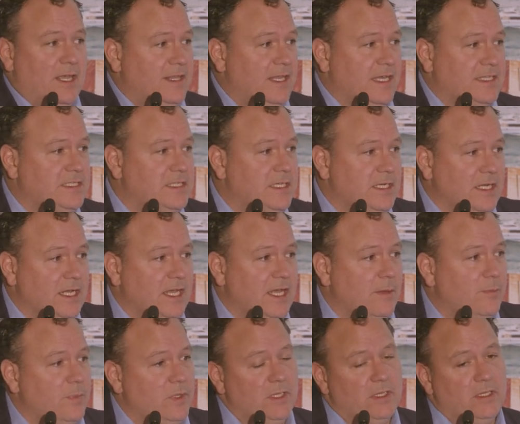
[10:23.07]
That's going to
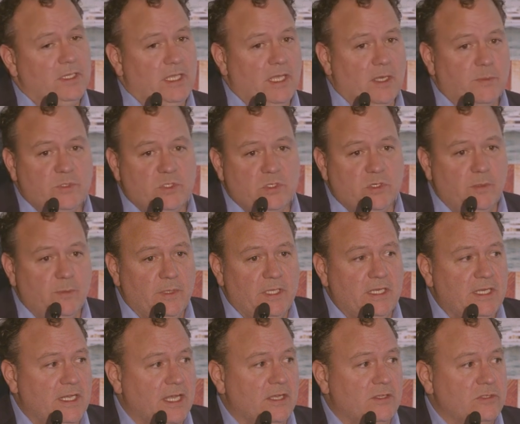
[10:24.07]
happen. The upstream and
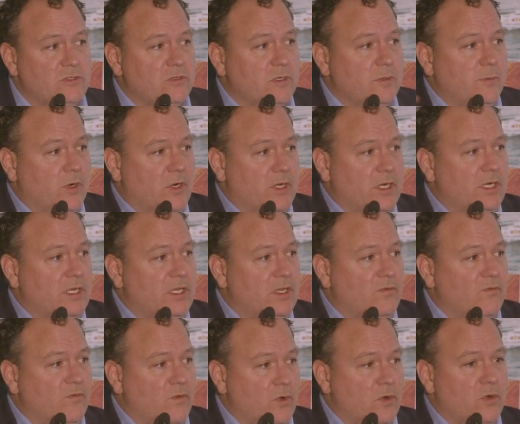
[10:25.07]
the downstream are going to
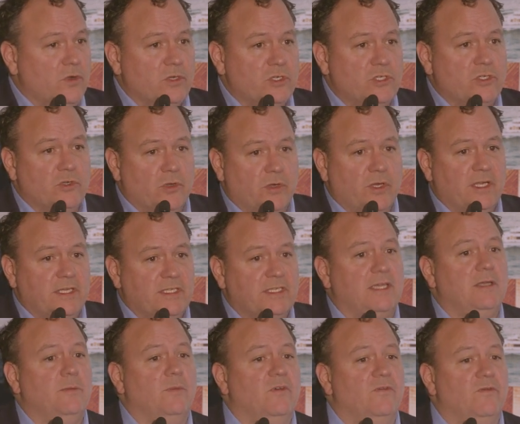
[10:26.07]
converge during a
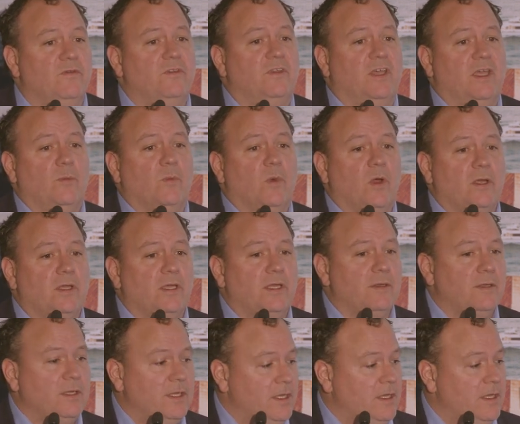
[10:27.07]
time of tight market.